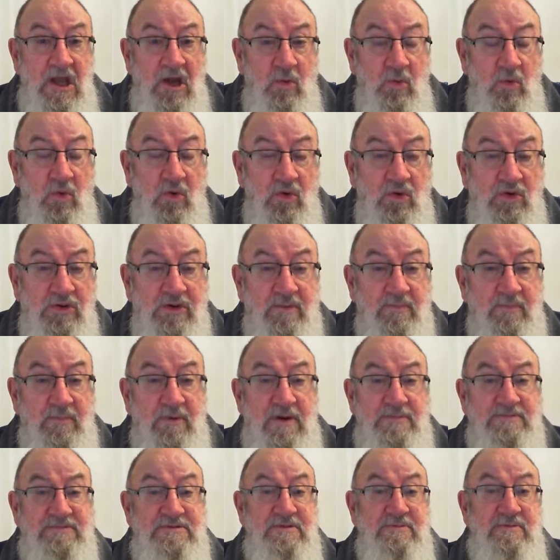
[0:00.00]
a world that
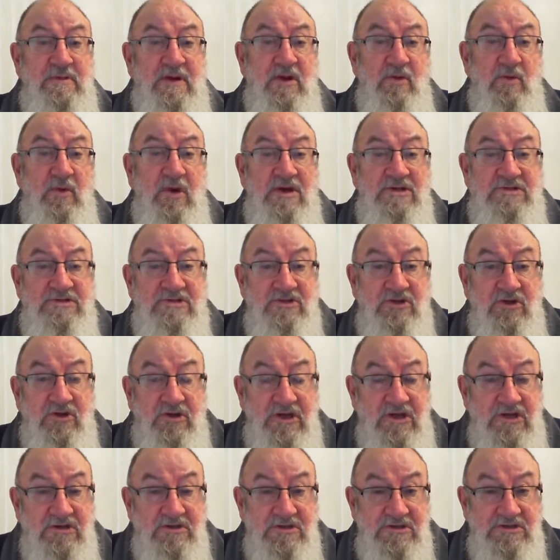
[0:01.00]
perhaps in many ways is not
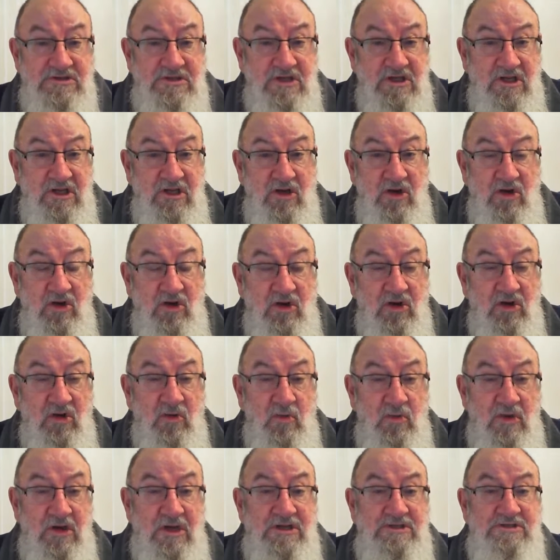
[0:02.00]
interested in God or
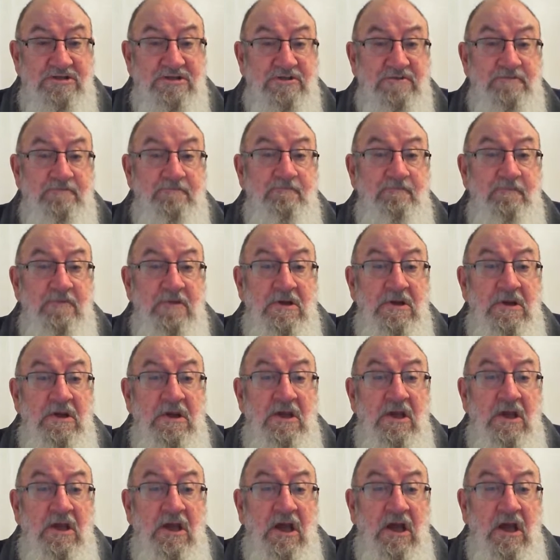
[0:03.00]
religion,
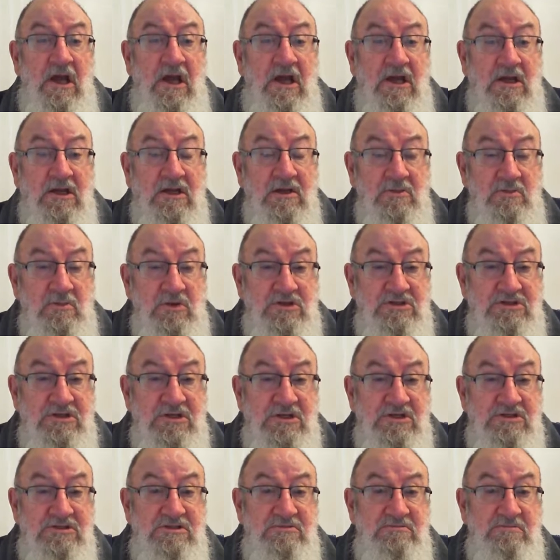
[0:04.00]

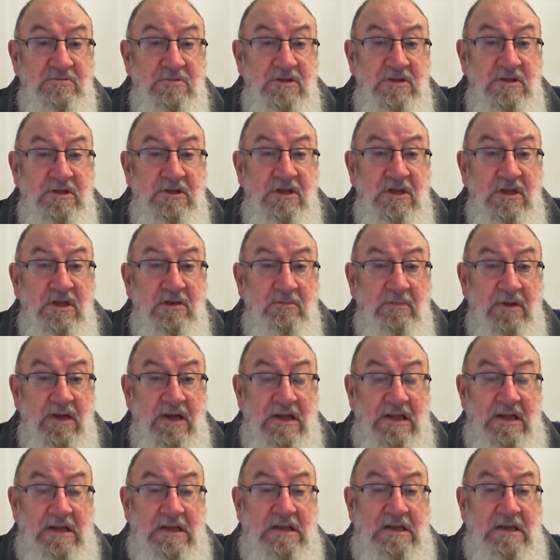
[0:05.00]
commercialism,
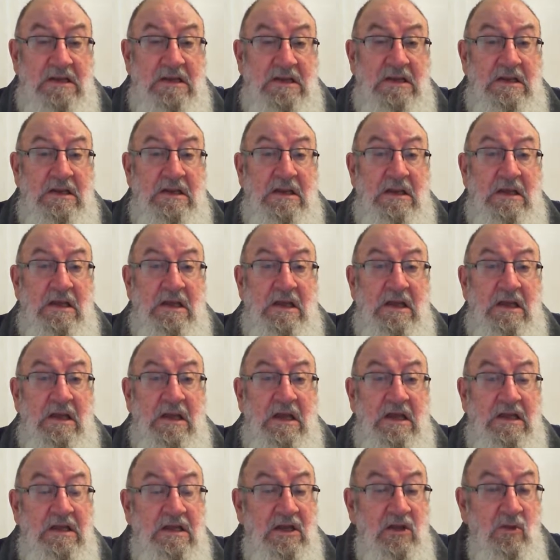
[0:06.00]
money
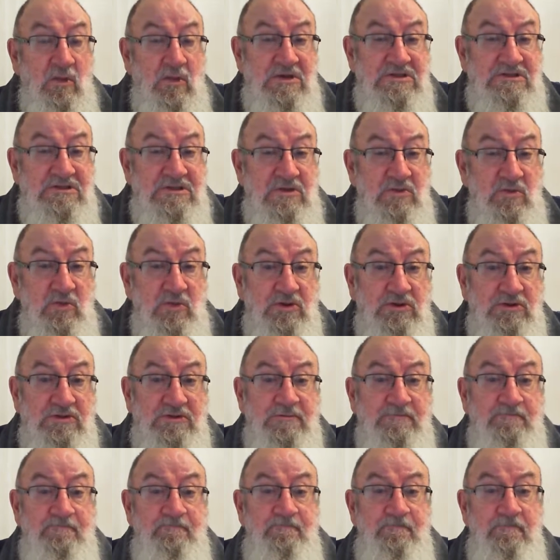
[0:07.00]
in the Western world,
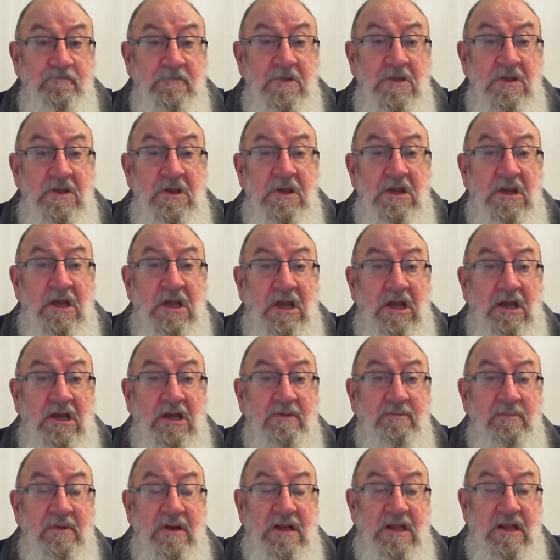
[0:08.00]
and
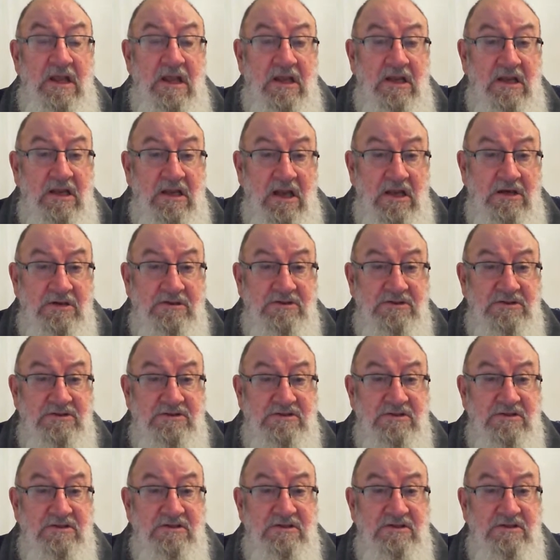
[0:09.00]
in many other
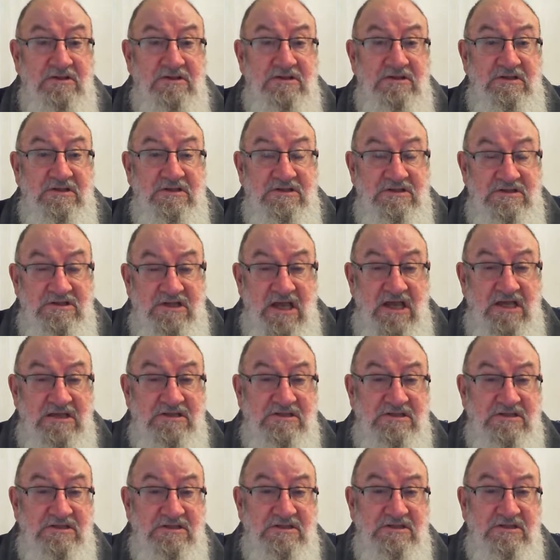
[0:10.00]
countries, the
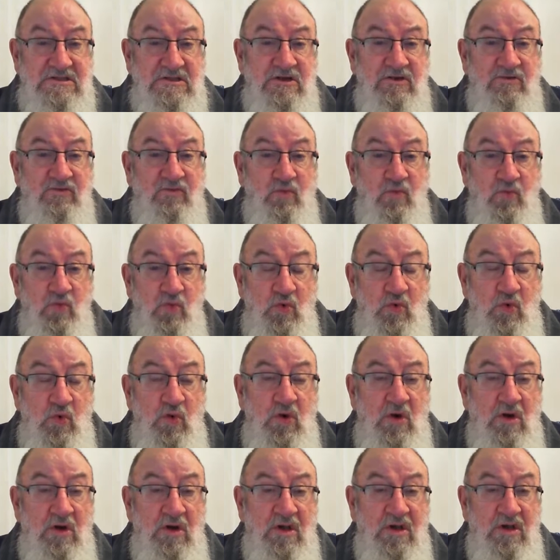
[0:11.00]
disasters of
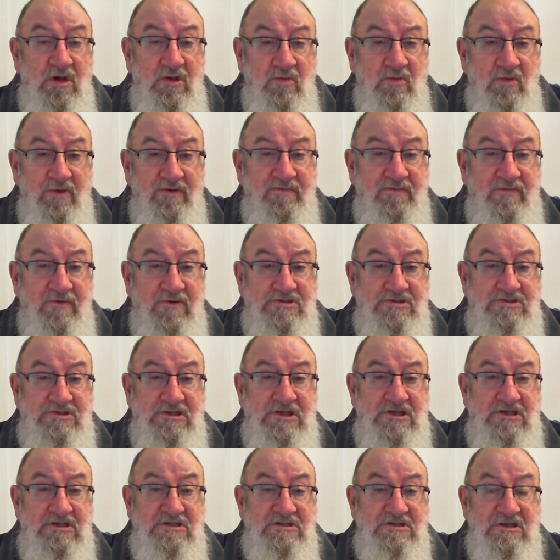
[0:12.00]
war and
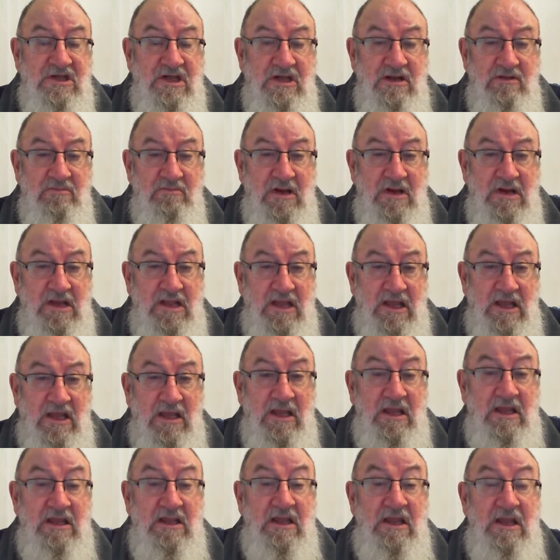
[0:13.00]
refugees and many
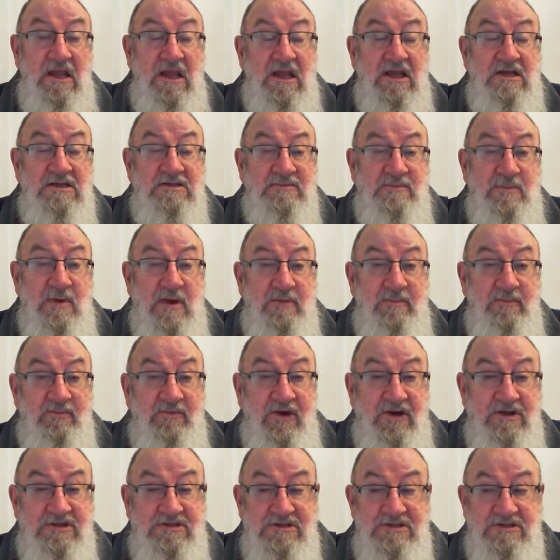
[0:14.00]
other, as Pope
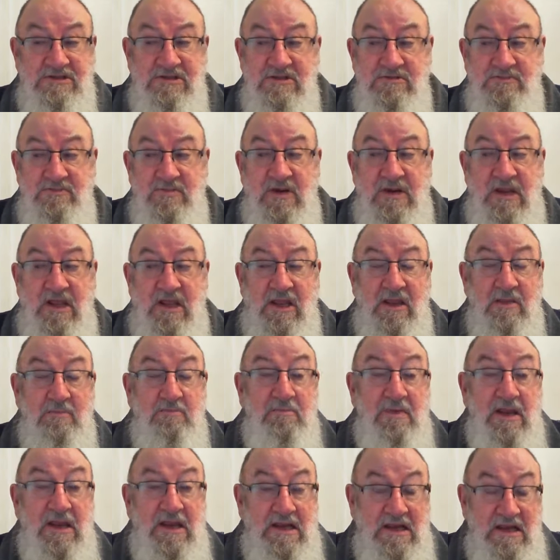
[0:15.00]
Francis says, many other
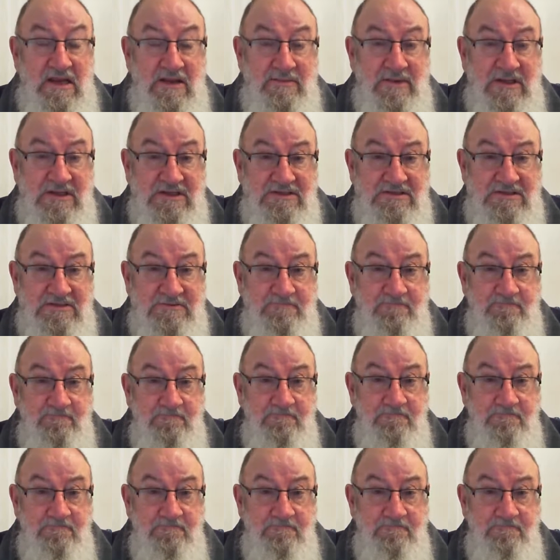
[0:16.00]
pandemics.